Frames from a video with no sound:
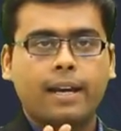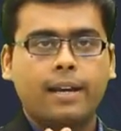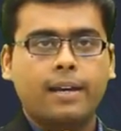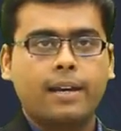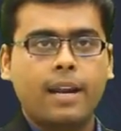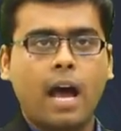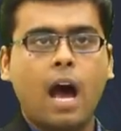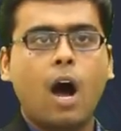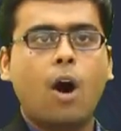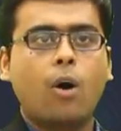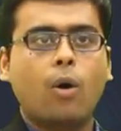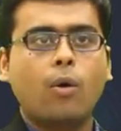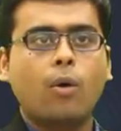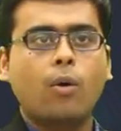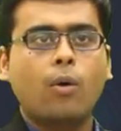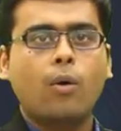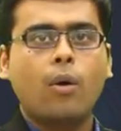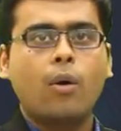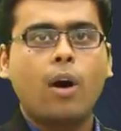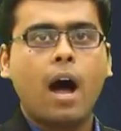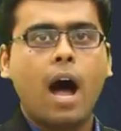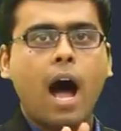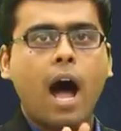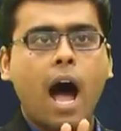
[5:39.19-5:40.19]

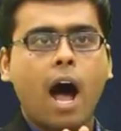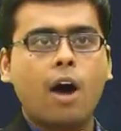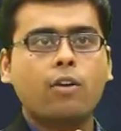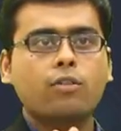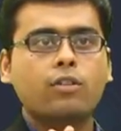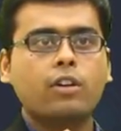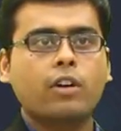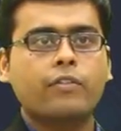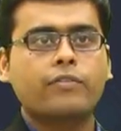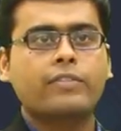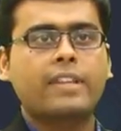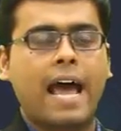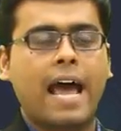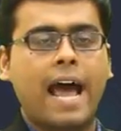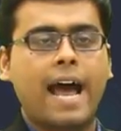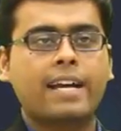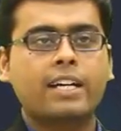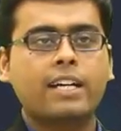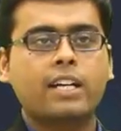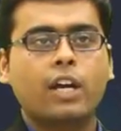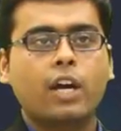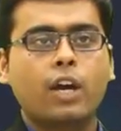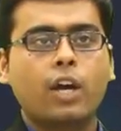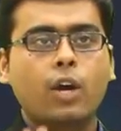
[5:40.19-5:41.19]
Now out of
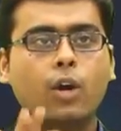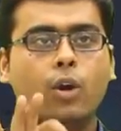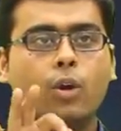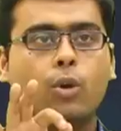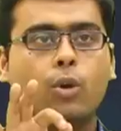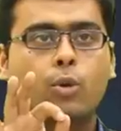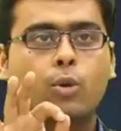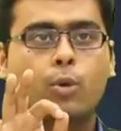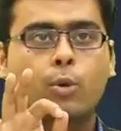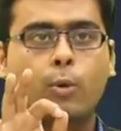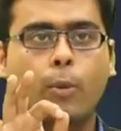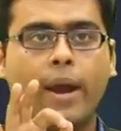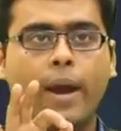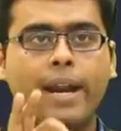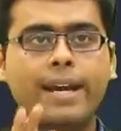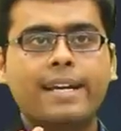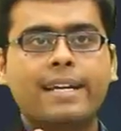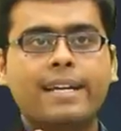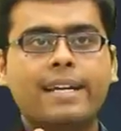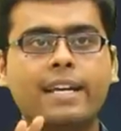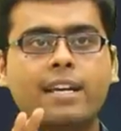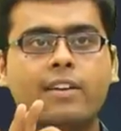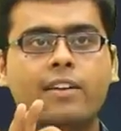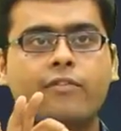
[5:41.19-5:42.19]
that
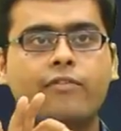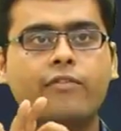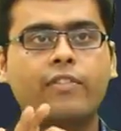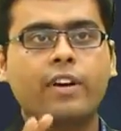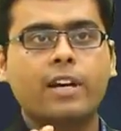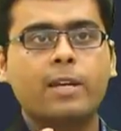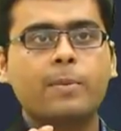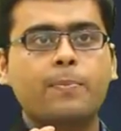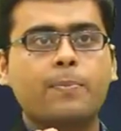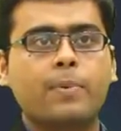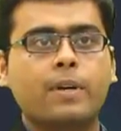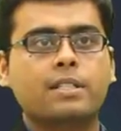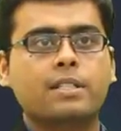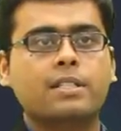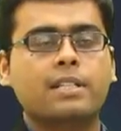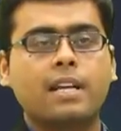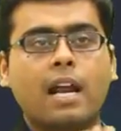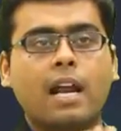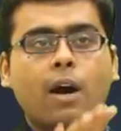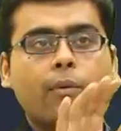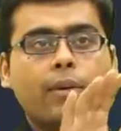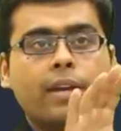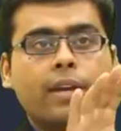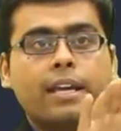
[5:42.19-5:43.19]
25%,
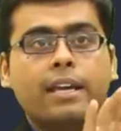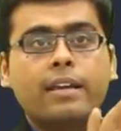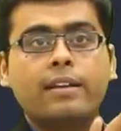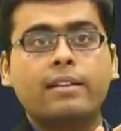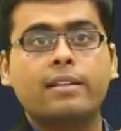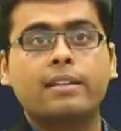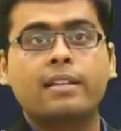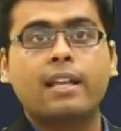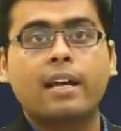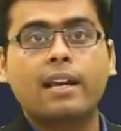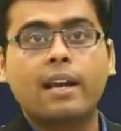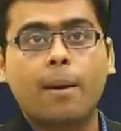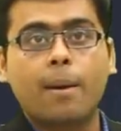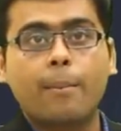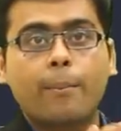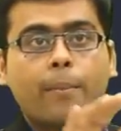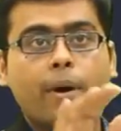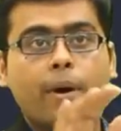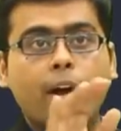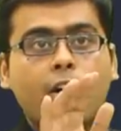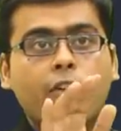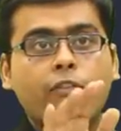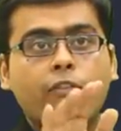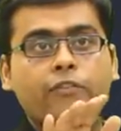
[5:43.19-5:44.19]
now the
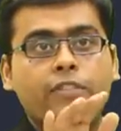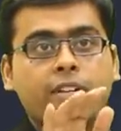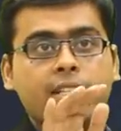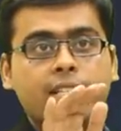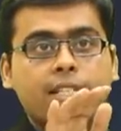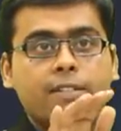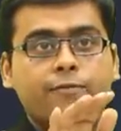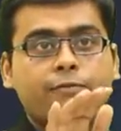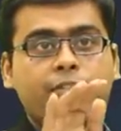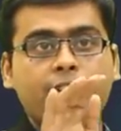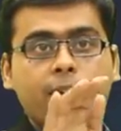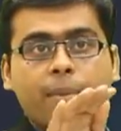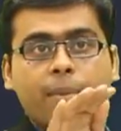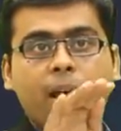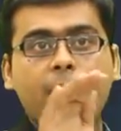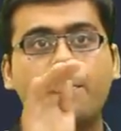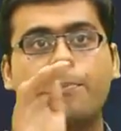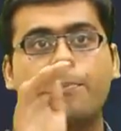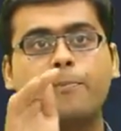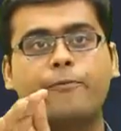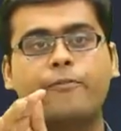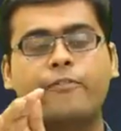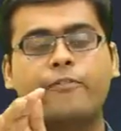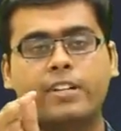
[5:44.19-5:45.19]
number of
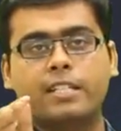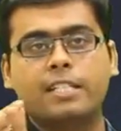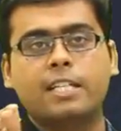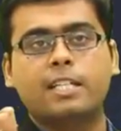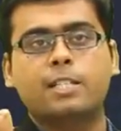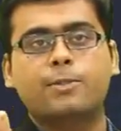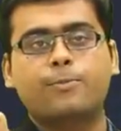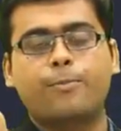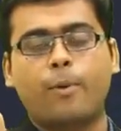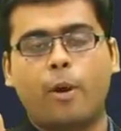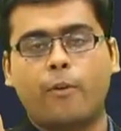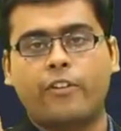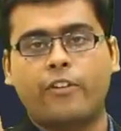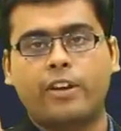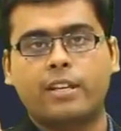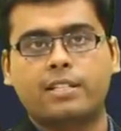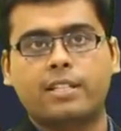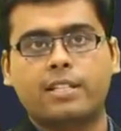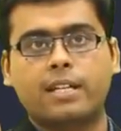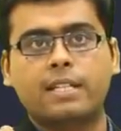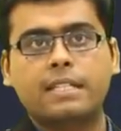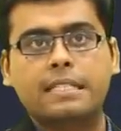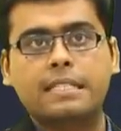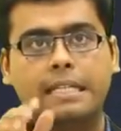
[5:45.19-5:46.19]
female physics
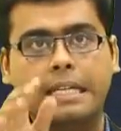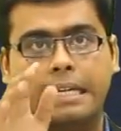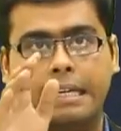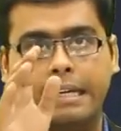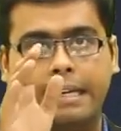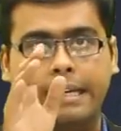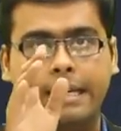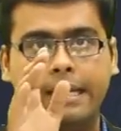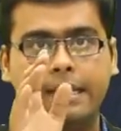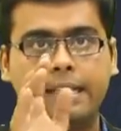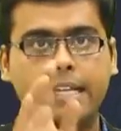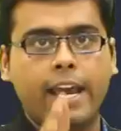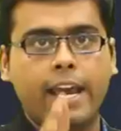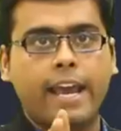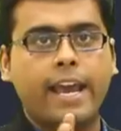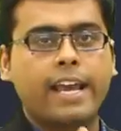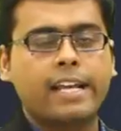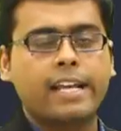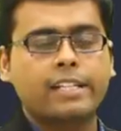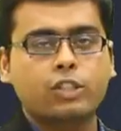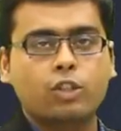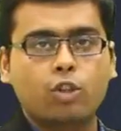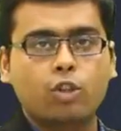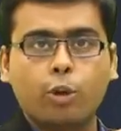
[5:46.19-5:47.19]
professors in the
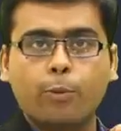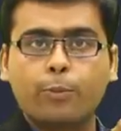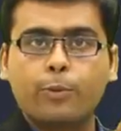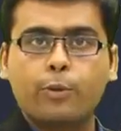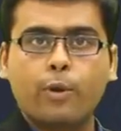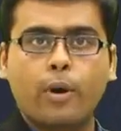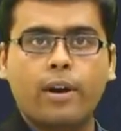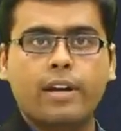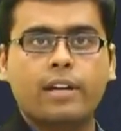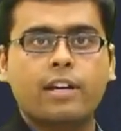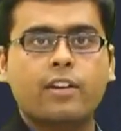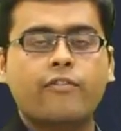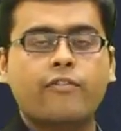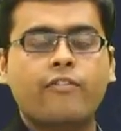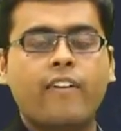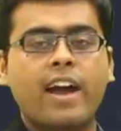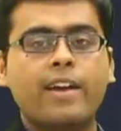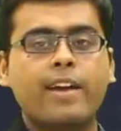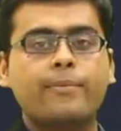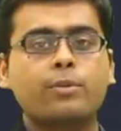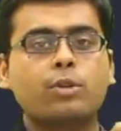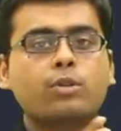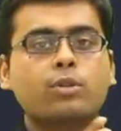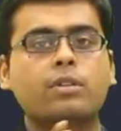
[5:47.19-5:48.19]
age group
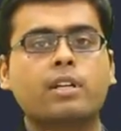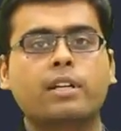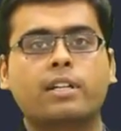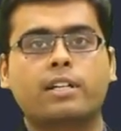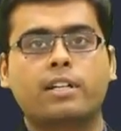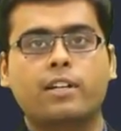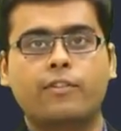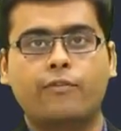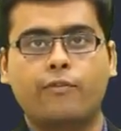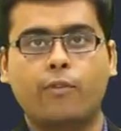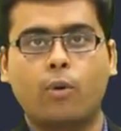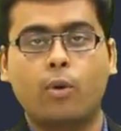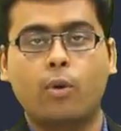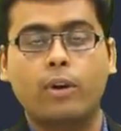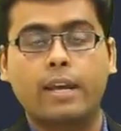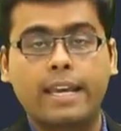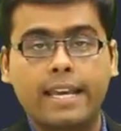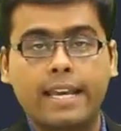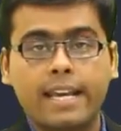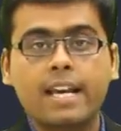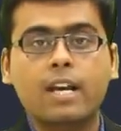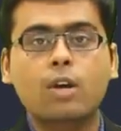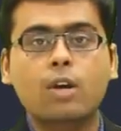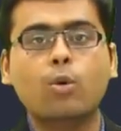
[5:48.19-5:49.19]
25 to 34
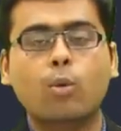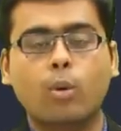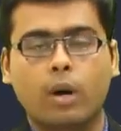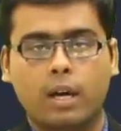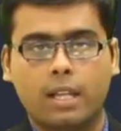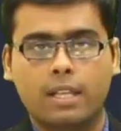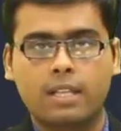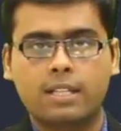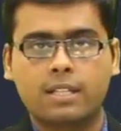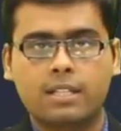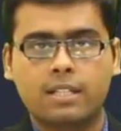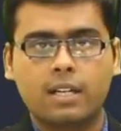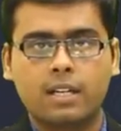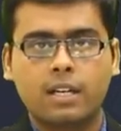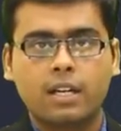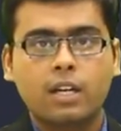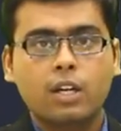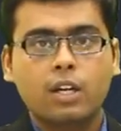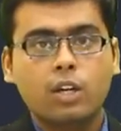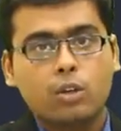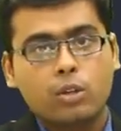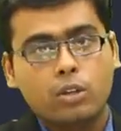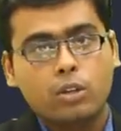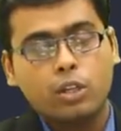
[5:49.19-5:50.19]
equals
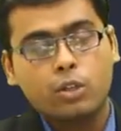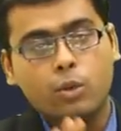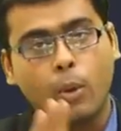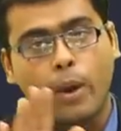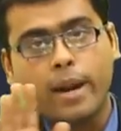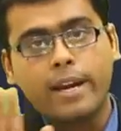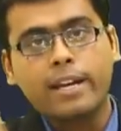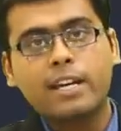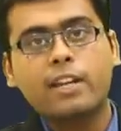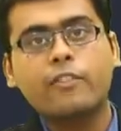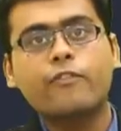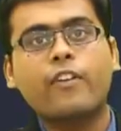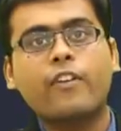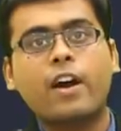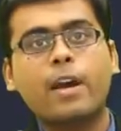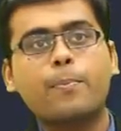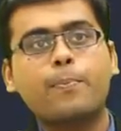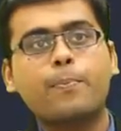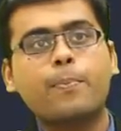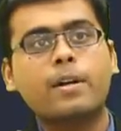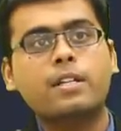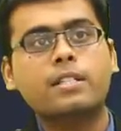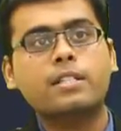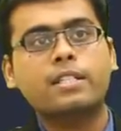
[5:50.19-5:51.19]
the
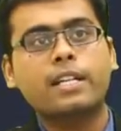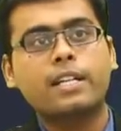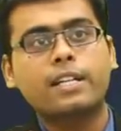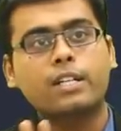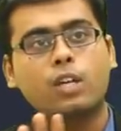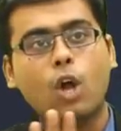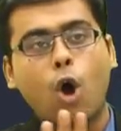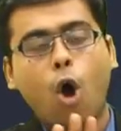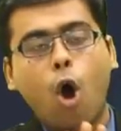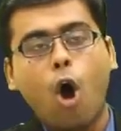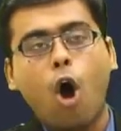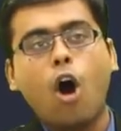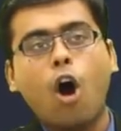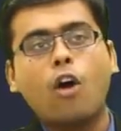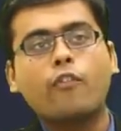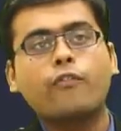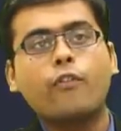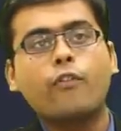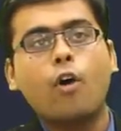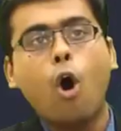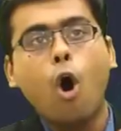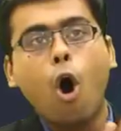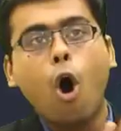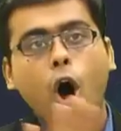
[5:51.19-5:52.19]
25%
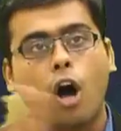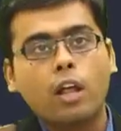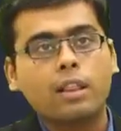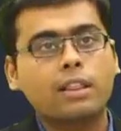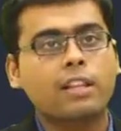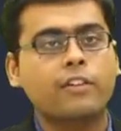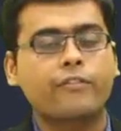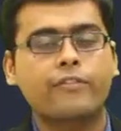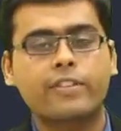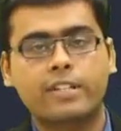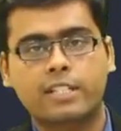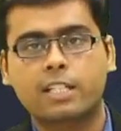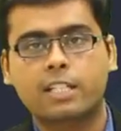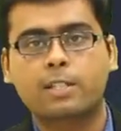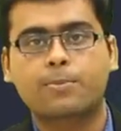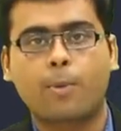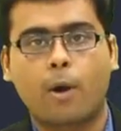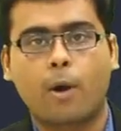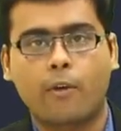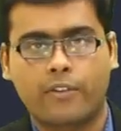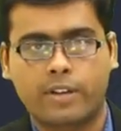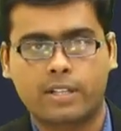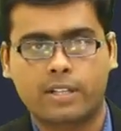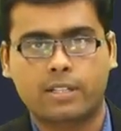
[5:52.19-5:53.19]
of all the physics
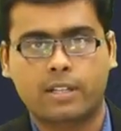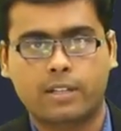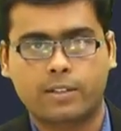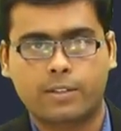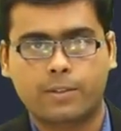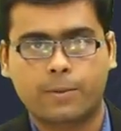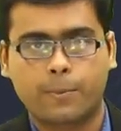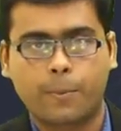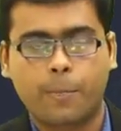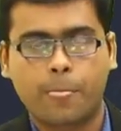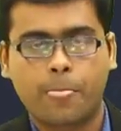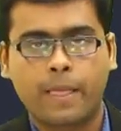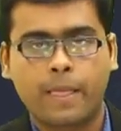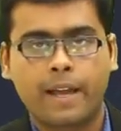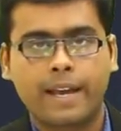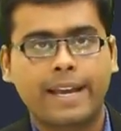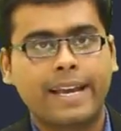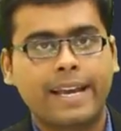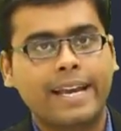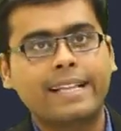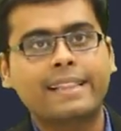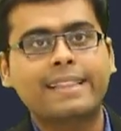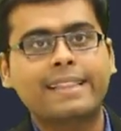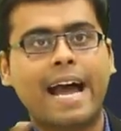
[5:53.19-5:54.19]
professors
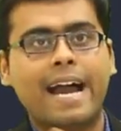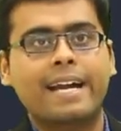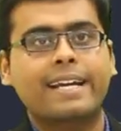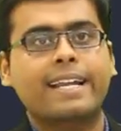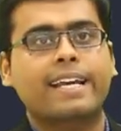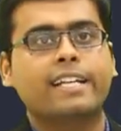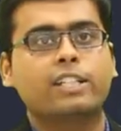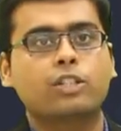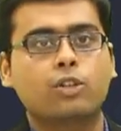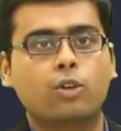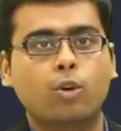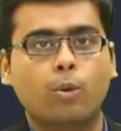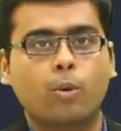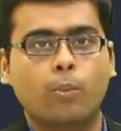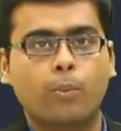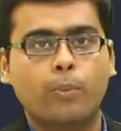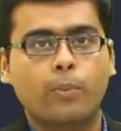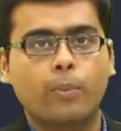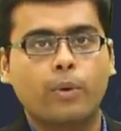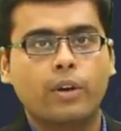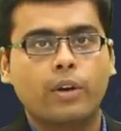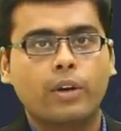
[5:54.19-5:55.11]
in that age group.